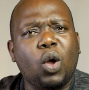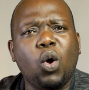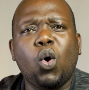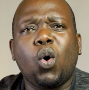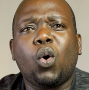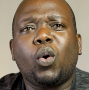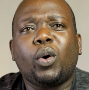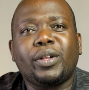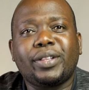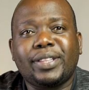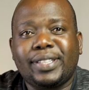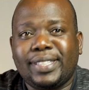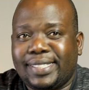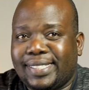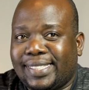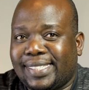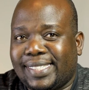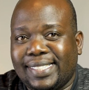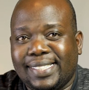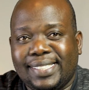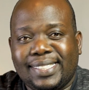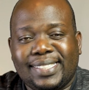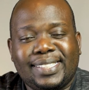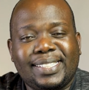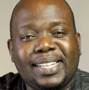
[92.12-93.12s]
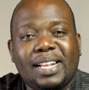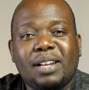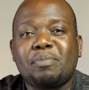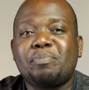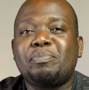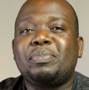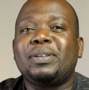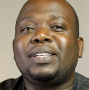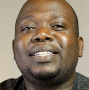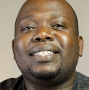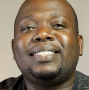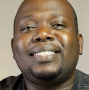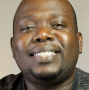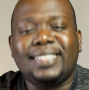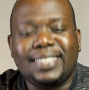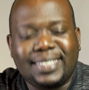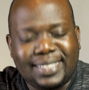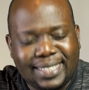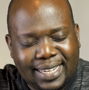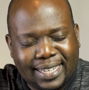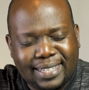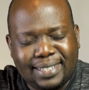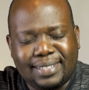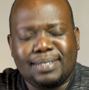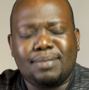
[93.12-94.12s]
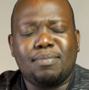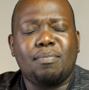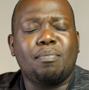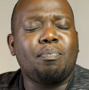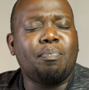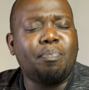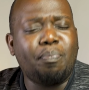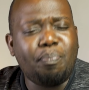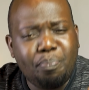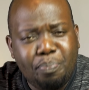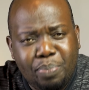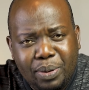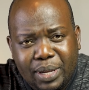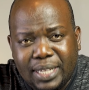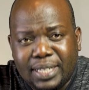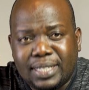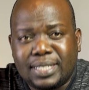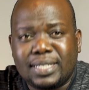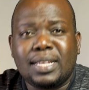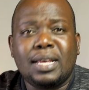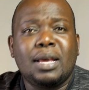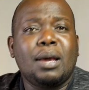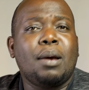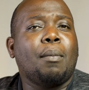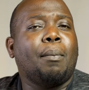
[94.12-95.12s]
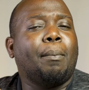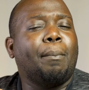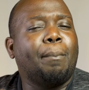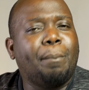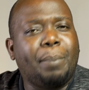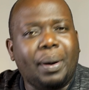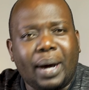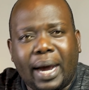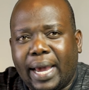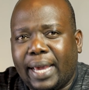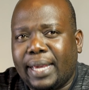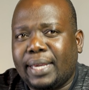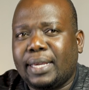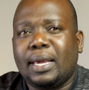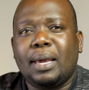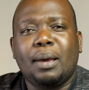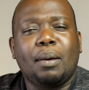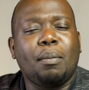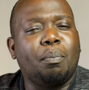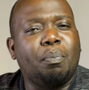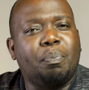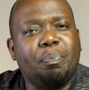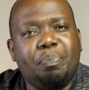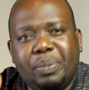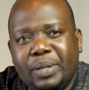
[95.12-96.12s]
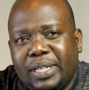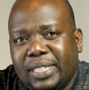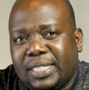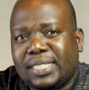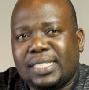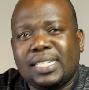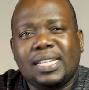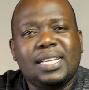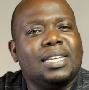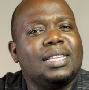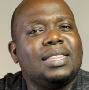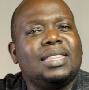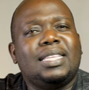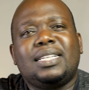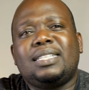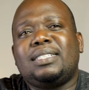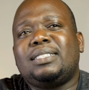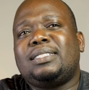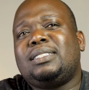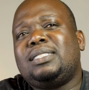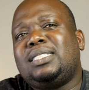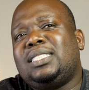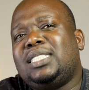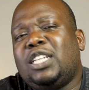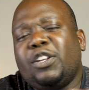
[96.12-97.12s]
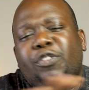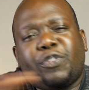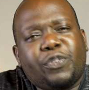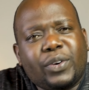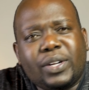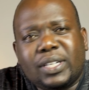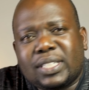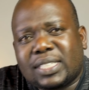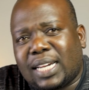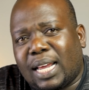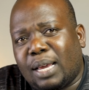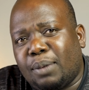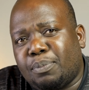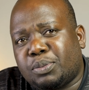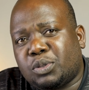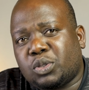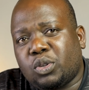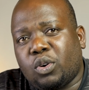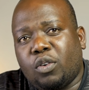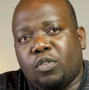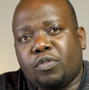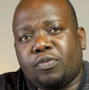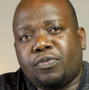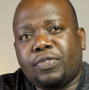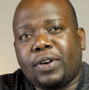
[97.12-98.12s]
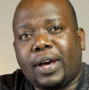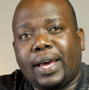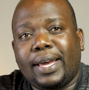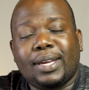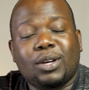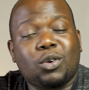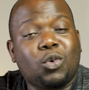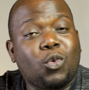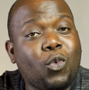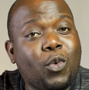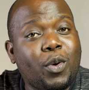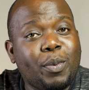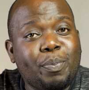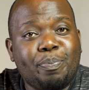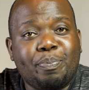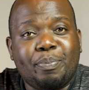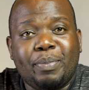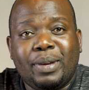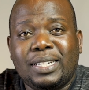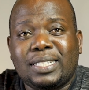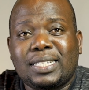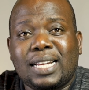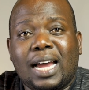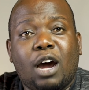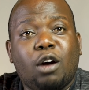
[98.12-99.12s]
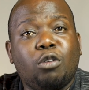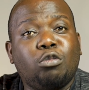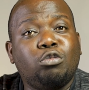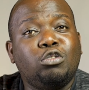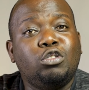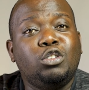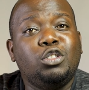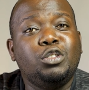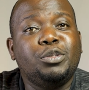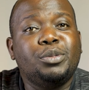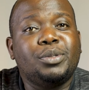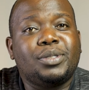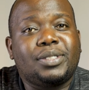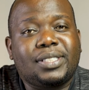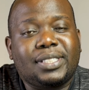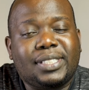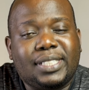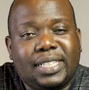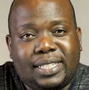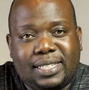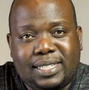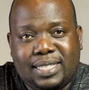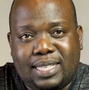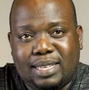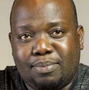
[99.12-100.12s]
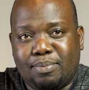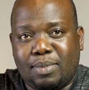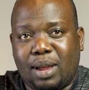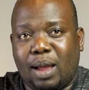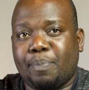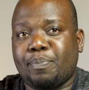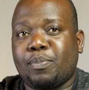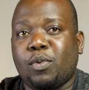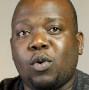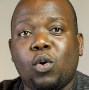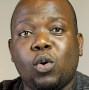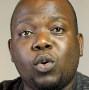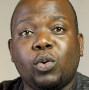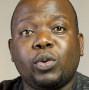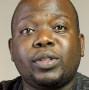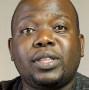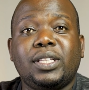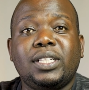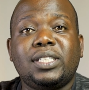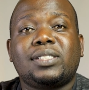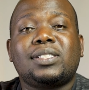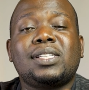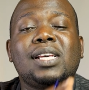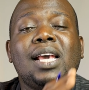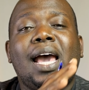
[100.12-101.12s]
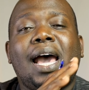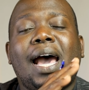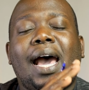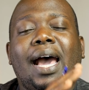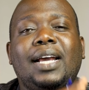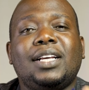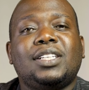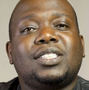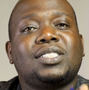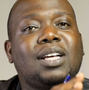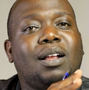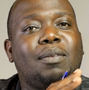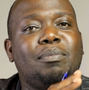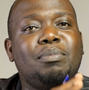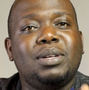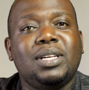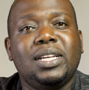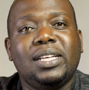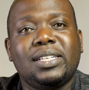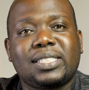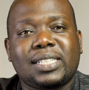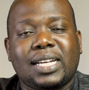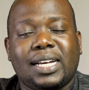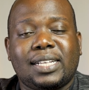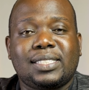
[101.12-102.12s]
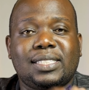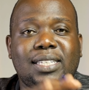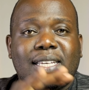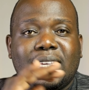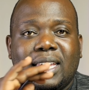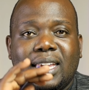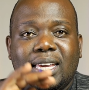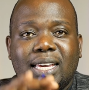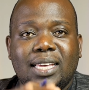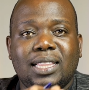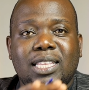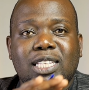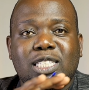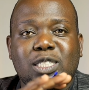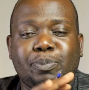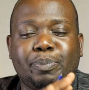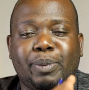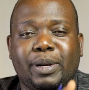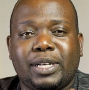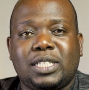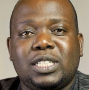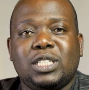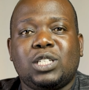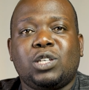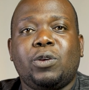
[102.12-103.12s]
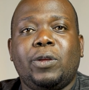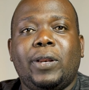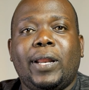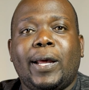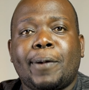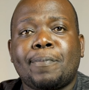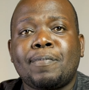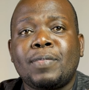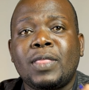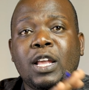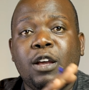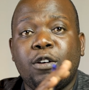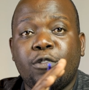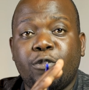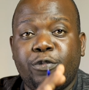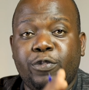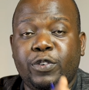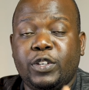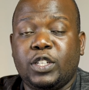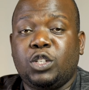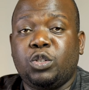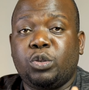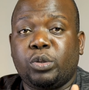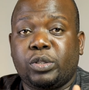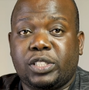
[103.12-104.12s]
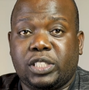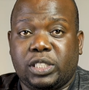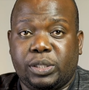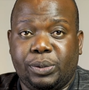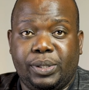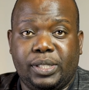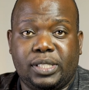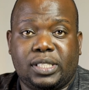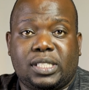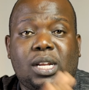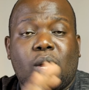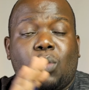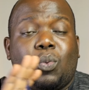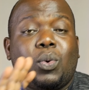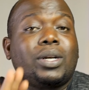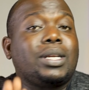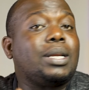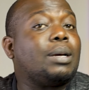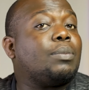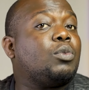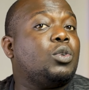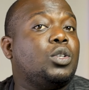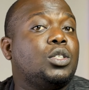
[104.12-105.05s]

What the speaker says: All these things shall be detailed bit by bit. The different types of equipment, how do you set them up? All this I shall be discussing in this particular video series. Now, what I'm